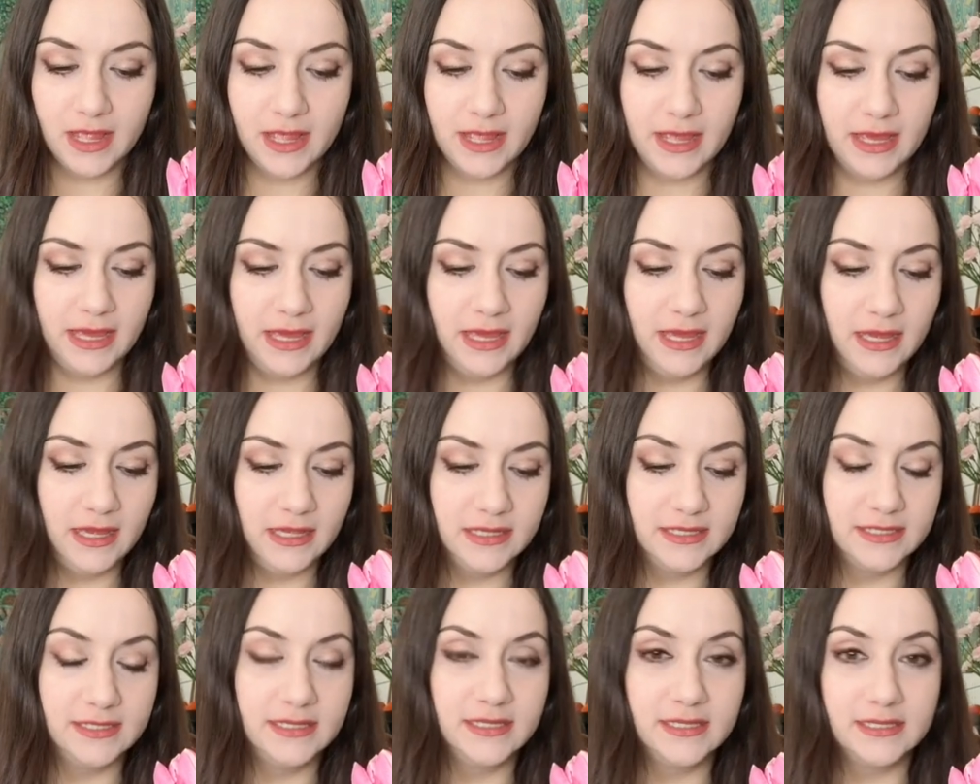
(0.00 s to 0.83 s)

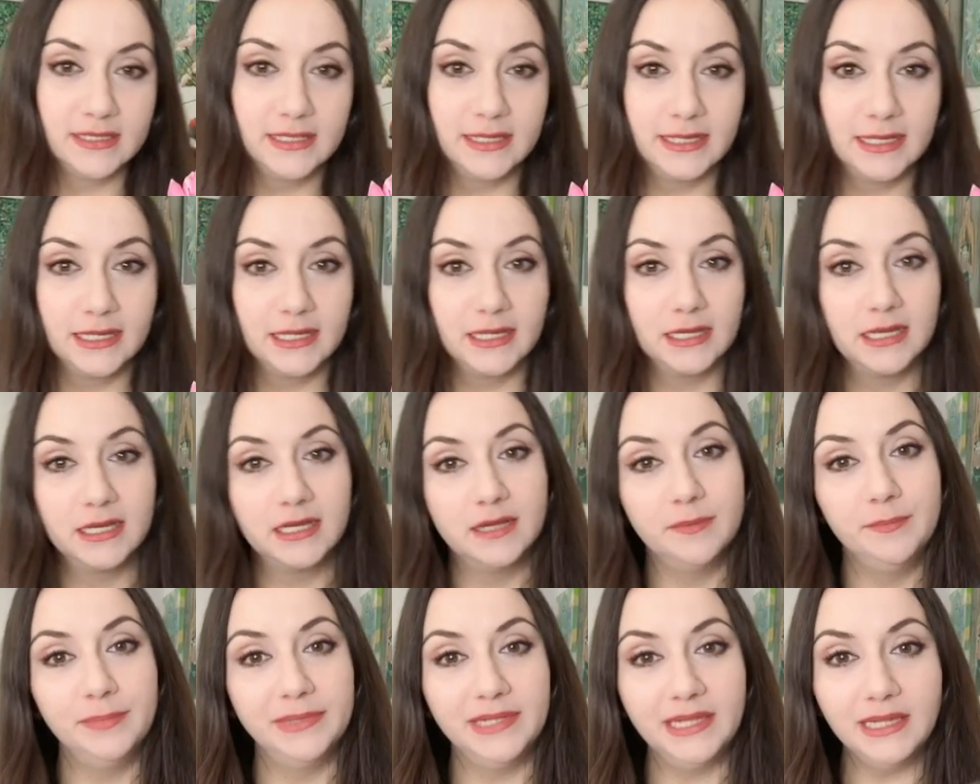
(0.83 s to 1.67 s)
is this
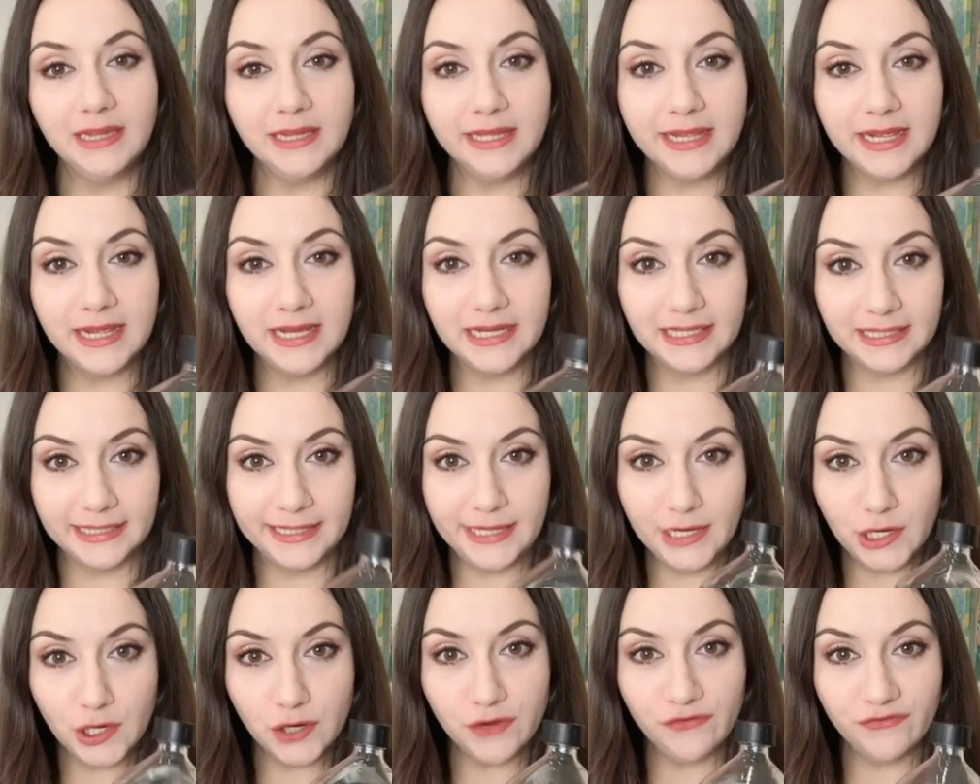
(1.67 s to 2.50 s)
completely
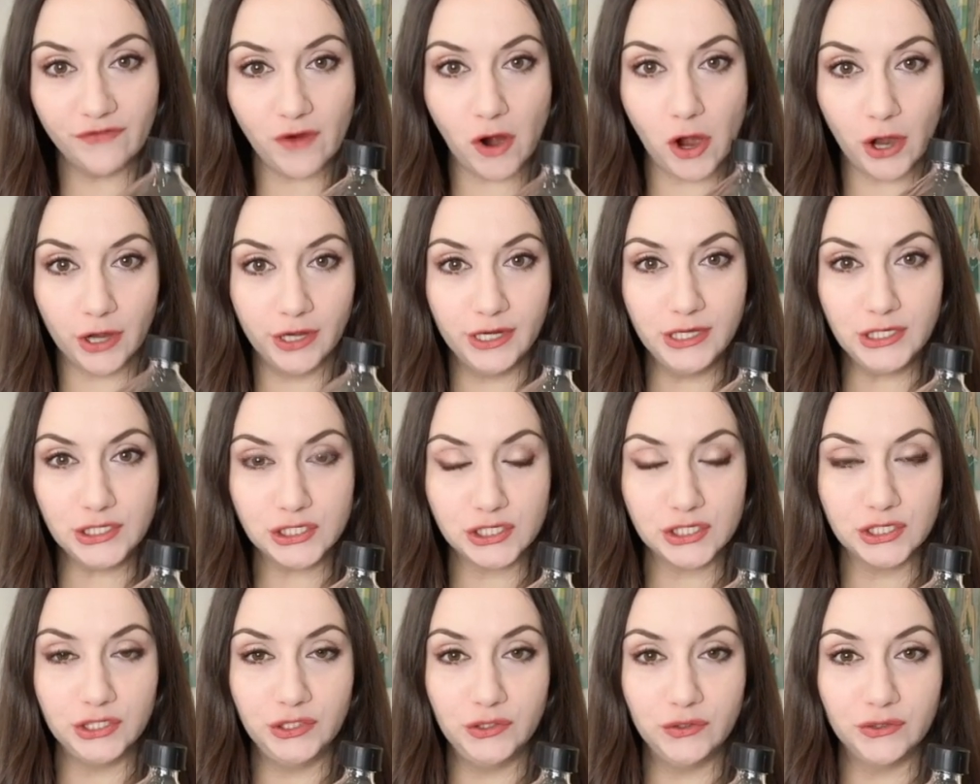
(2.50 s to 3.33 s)
clear
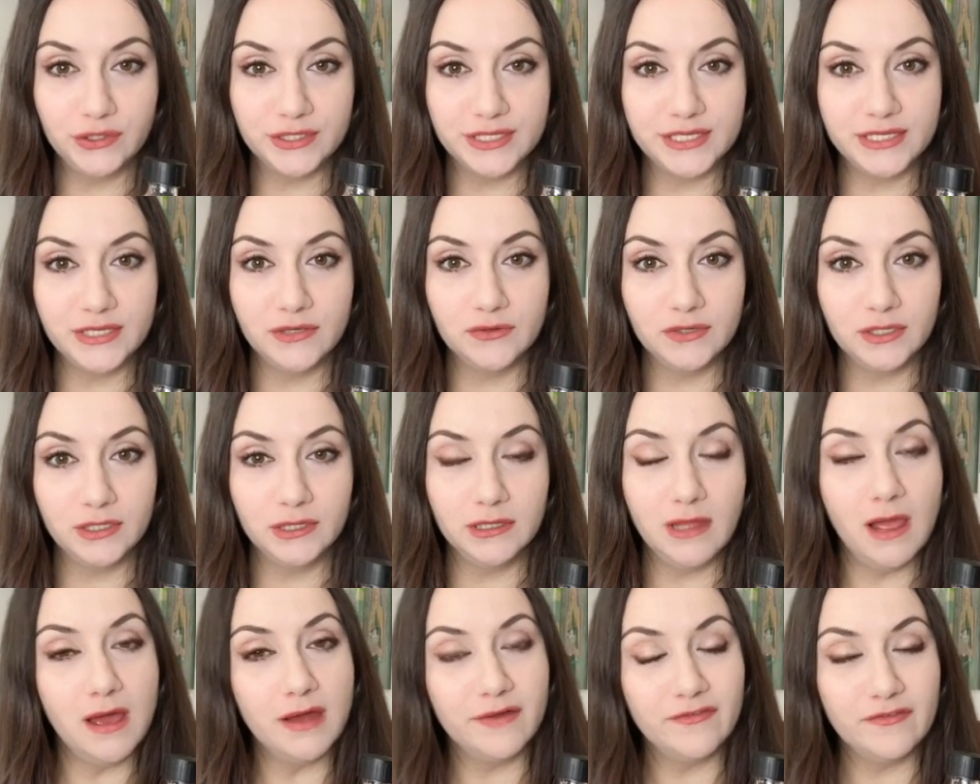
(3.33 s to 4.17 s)
varnish. You could see on a
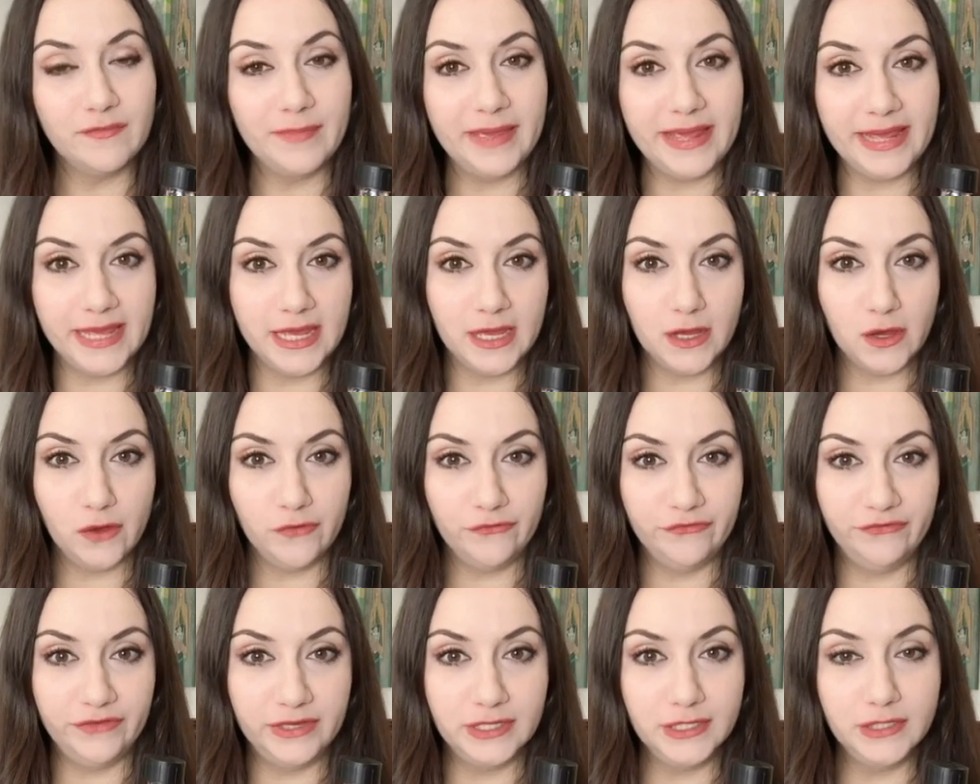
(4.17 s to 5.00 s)
lot of making
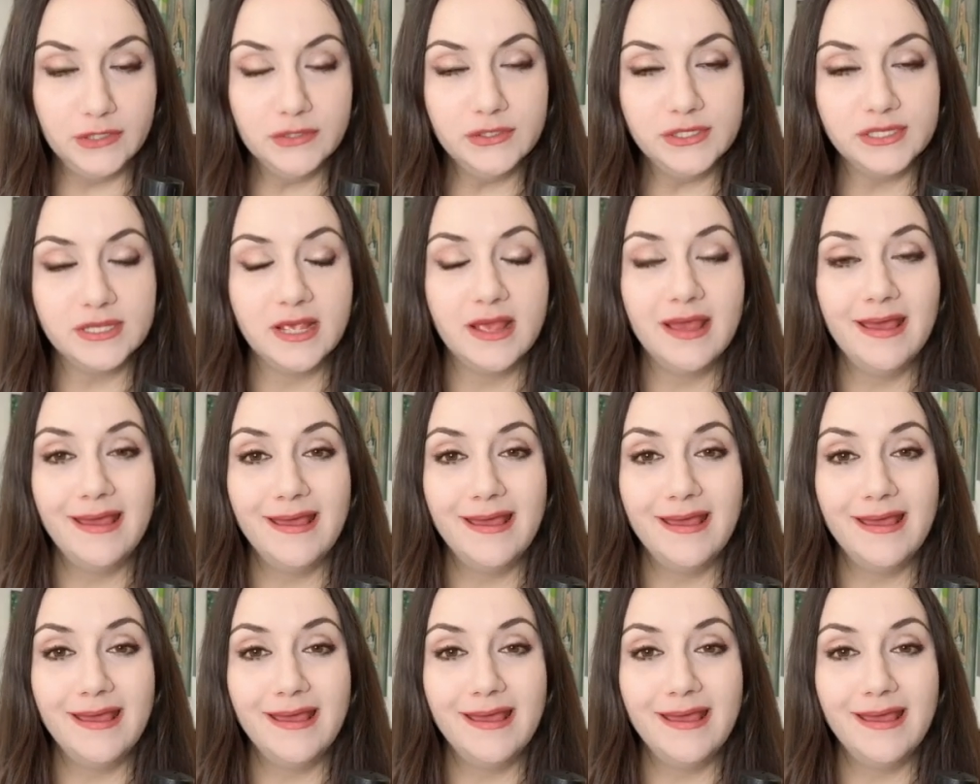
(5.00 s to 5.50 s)
of videos.